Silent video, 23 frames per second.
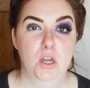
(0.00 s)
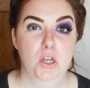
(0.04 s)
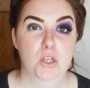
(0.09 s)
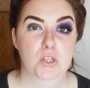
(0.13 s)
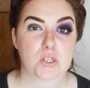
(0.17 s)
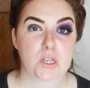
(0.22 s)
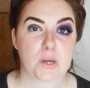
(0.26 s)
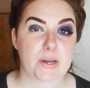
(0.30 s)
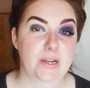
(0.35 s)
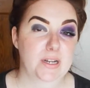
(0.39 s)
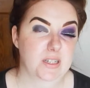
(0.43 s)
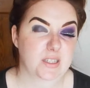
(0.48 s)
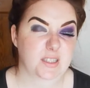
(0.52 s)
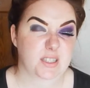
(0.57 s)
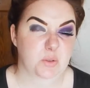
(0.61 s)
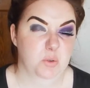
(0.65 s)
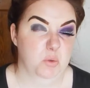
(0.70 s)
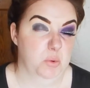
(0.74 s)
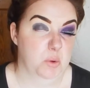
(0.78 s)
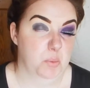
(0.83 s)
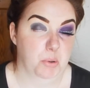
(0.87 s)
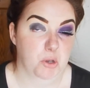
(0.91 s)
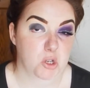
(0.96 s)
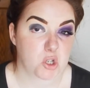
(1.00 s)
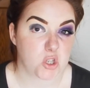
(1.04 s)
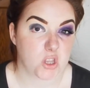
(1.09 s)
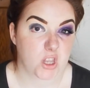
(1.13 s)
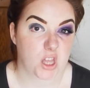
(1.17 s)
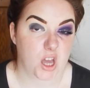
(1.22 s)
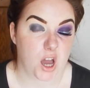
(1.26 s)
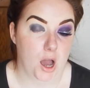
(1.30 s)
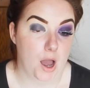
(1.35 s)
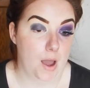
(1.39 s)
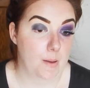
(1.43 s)
So it looks like we've been punching the
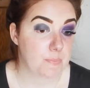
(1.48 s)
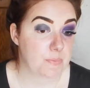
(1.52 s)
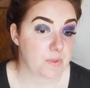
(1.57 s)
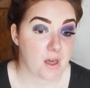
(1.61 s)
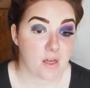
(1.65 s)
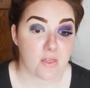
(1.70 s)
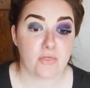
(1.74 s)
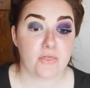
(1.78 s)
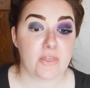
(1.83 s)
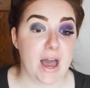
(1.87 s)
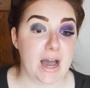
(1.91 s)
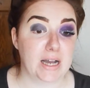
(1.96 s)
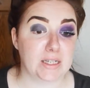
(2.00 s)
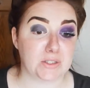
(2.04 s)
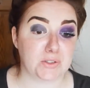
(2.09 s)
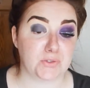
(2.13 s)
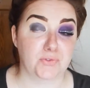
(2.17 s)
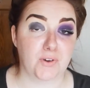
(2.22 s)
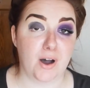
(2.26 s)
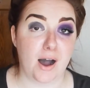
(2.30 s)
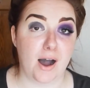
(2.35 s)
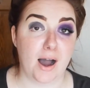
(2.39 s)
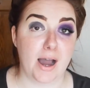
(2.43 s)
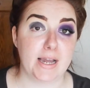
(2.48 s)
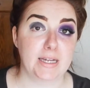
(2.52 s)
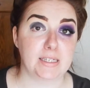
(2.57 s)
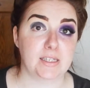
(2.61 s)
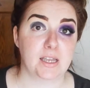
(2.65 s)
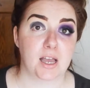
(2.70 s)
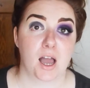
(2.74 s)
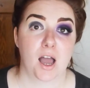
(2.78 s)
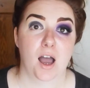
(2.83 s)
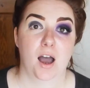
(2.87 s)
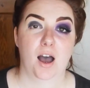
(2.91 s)
eye. That's fine.
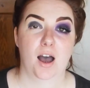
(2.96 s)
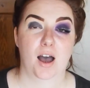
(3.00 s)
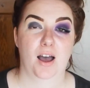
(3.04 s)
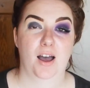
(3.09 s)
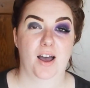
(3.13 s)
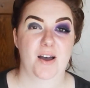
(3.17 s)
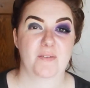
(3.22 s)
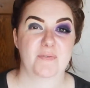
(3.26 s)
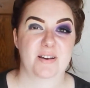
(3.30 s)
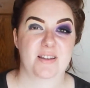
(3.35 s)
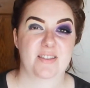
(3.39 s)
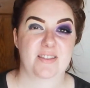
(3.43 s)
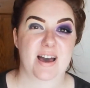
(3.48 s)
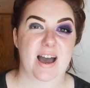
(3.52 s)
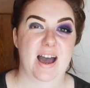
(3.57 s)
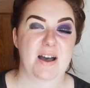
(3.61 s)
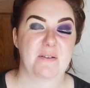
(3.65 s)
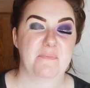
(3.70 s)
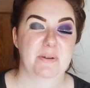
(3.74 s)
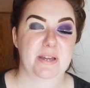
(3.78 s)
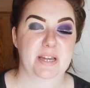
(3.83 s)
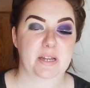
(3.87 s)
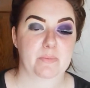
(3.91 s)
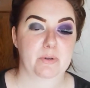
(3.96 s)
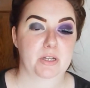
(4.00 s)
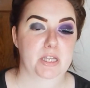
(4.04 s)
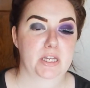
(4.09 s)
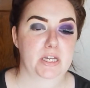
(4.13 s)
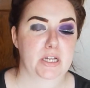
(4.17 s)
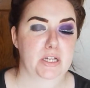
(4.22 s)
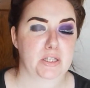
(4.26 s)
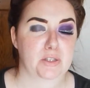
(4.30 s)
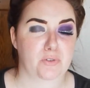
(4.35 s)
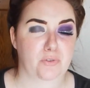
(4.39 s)
That pigment
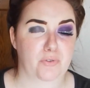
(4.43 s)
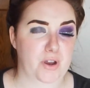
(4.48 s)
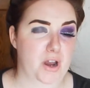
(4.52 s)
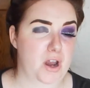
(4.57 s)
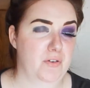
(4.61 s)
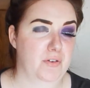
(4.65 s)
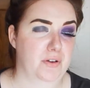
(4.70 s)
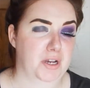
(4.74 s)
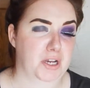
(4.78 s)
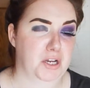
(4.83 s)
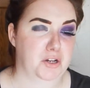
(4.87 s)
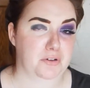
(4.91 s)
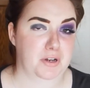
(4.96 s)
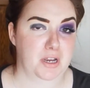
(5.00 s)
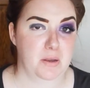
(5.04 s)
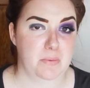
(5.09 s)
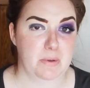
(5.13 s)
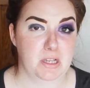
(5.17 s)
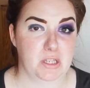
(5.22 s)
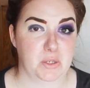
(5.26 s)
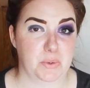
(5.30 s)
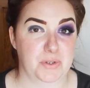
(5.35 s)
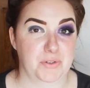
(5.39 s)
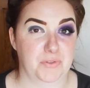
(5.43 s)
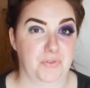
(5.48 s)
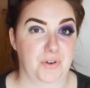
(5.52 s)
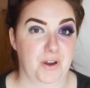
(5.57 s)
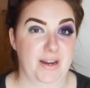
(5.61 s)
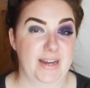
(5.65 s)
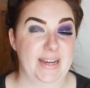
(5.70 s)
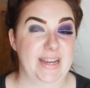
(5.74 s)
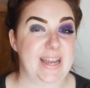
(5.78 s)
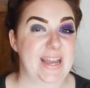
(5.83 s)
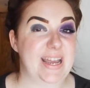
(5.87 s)
is very creamy, so it's
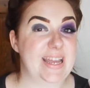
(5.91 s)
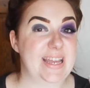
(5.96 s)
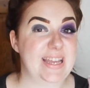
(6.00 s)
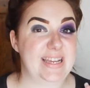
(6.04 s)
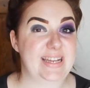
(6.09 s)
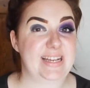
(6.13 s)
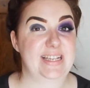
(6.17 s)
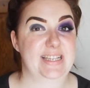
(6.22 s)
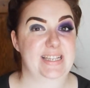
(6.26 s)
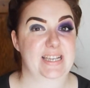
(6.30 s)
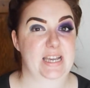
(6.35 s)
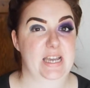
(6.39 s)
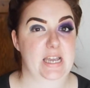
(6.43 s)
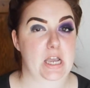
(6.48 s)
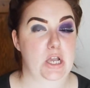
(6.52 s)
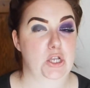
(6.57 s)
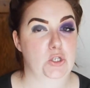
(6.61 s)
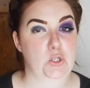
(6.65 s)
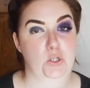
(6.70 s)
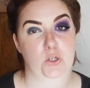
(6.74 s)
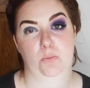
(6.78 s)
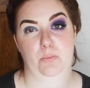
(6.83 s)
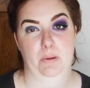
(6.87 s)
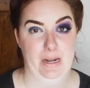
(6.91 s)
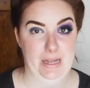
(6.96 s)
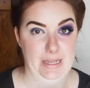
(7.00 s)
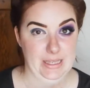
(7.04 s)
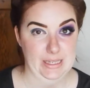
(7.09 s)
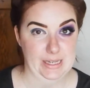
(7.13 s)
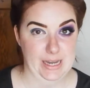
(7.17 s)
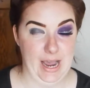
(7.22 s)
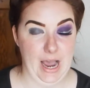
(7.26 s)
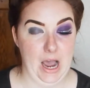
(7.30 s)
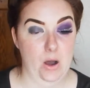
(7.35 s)
very easy to blend
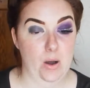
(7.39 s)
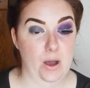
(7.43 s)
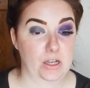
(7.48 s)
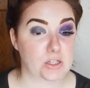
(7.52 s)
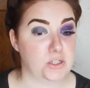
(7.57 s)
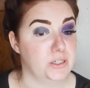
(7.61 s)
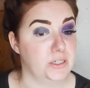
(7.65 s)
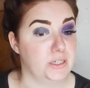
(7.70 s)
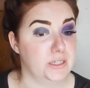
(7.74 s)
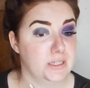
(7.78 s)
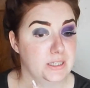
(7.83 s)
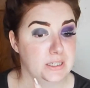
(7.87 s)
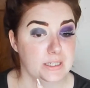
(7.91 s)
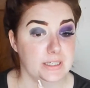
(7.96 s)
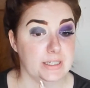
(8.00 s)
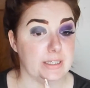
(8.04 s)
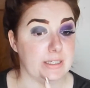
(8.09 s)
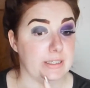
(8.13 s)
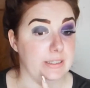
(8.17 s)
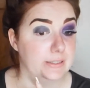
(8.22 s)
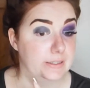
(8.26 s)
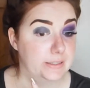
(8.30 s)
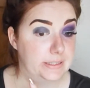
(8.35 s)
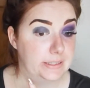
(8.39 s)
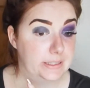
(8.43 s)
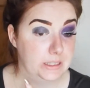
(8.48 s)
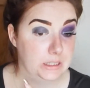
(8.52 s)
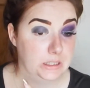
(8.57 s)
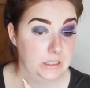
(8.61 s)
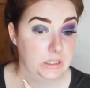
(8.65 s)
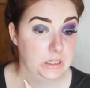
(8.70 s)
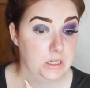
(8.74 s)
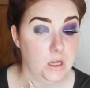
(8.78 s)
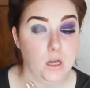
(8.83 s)
out. As you can see, it's
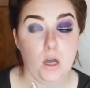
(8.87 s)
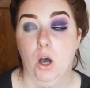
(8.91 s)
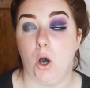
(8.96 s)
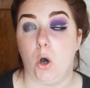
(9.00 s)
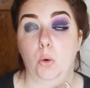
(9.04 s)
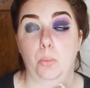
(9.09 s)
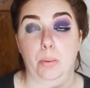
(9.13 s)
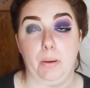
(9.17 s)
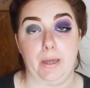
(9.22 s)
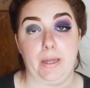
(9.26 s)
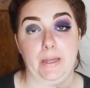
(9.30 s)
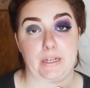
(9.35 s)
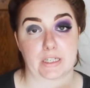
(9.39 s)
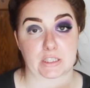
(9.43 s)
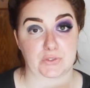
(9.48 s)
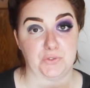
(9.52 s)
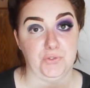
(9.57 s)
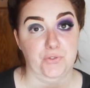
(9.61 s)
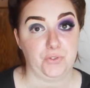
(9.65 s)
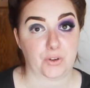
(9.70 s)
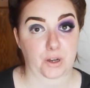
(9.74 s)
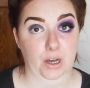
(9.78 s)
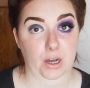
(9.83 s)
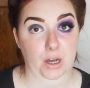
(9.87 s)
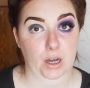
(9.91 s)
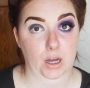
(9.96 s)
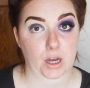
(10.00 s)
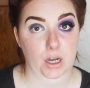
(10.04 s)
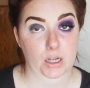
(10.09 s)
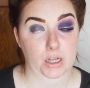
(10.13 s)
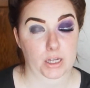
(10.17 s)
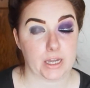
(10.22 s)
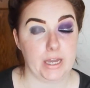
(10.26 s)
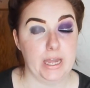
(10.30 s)
opaque as
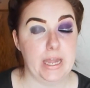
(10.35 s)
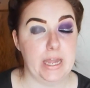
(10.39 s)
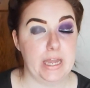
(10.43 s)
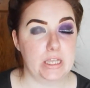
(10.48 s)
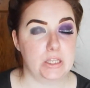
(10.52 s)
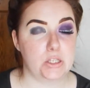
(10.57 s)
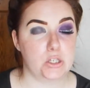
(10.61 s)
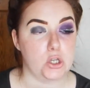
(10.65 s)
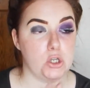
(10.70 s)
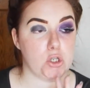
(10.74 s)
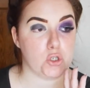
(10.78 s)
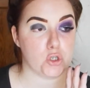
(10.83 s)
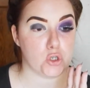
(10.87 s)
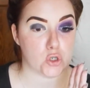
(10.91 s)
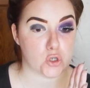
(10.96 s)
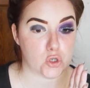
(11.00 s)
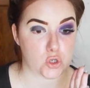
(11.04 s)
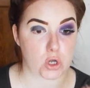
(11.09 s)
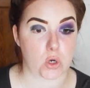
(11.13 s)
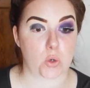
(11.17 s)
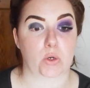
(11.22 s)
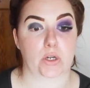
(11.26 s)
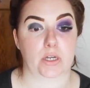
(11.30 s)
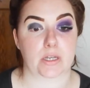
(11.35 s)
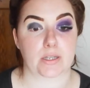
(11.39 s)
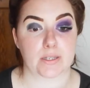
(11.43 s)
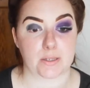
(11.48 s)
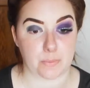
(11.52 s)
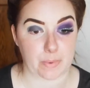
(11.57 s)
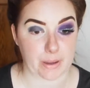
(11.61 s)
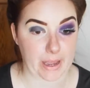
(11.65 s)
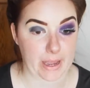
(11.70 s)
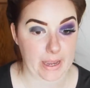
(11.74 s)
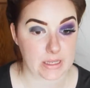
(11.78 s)
fuck. It's so good as a
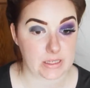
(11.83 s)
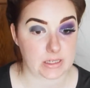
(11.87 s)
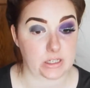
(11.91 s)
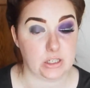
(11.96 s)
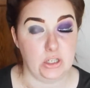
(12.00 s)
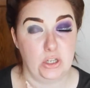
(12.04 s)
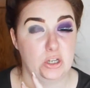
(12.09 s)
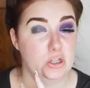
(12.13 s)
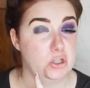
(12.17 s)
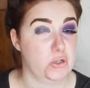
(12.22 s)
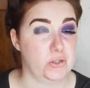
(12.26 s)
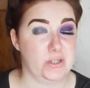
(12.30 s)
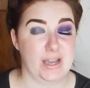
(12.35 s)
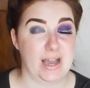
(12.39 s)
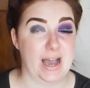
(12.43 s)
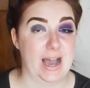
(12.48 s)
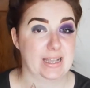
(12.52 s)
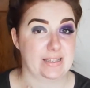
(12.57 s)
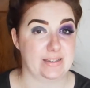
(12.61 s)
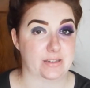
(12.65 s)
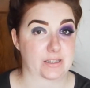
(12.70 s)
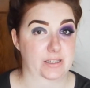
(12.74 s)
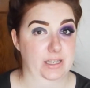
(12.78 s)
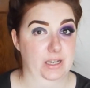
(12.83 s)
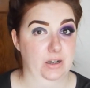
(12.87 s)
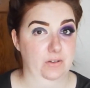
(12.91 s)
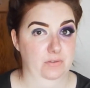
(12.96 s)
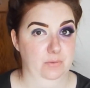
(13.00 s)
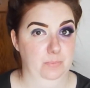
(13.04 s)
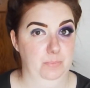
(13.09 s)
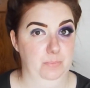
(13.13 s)
base, and you can use it as itself